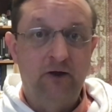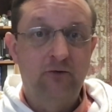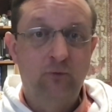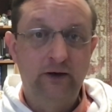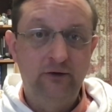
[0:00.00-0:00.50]

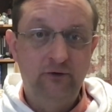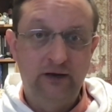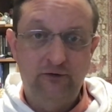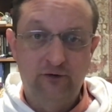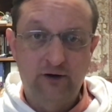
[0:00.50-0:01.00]
When you
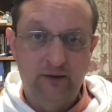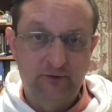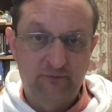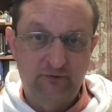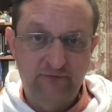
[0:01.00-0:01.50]
get your
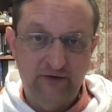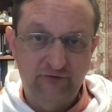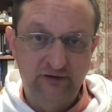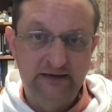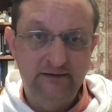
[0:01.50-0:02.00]
carpets
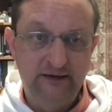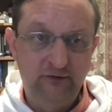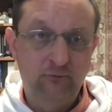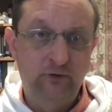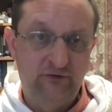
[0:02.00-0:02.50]
professionally
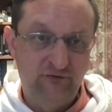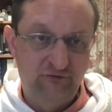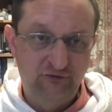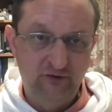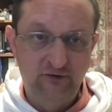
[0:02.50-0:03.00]
cleaned, which you
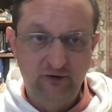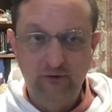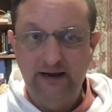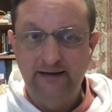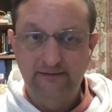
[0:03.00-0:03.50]
should
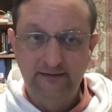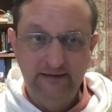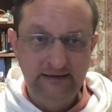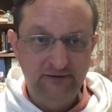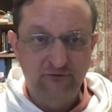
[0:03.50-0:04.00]
do at
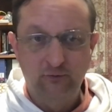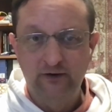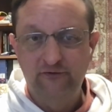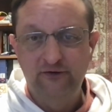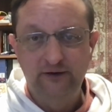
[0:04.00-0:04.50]
least
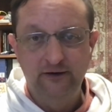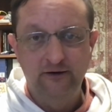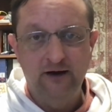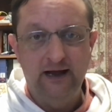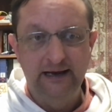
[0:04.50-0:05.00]
once a
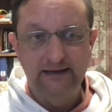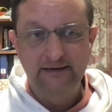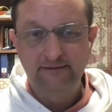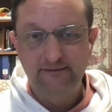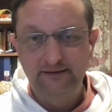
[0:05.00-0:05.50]
year, I
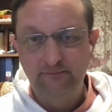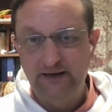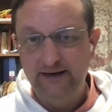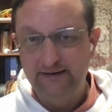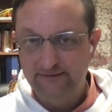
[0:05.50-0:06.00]
like to clean
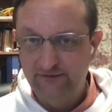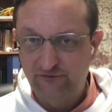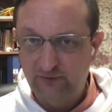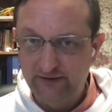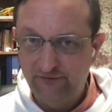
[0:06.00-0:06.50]
mine at
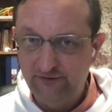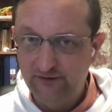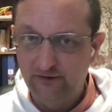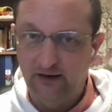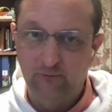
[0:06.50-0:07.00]
least twice a
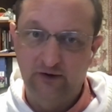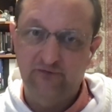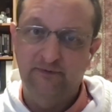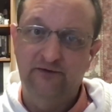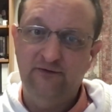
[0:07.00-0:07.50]
year. I
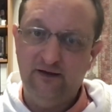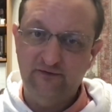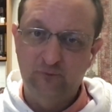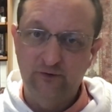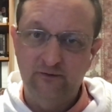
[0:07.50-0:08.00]
wash my
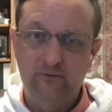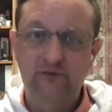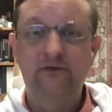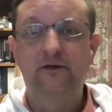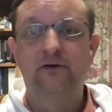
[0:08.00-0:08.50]
socks more than
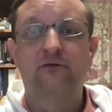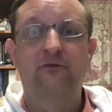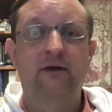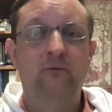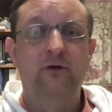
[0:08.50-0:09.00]
once a year,
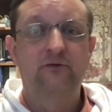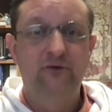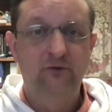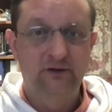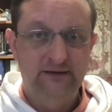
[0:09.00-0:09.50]
so I want
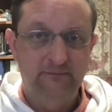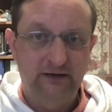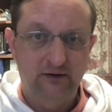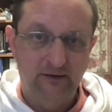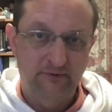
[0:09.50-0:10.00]
to clean
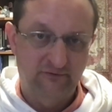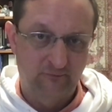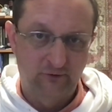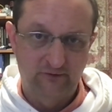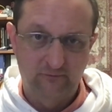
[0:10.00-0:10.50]
my carpets
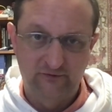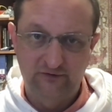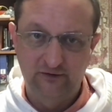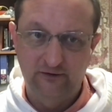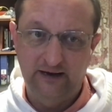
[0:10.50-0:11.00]
more than
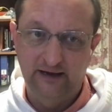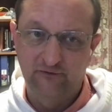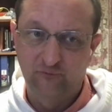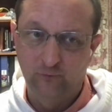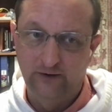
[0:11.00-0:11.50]
once a year
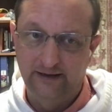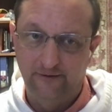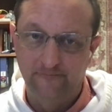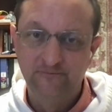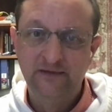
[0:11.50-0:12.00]
as well.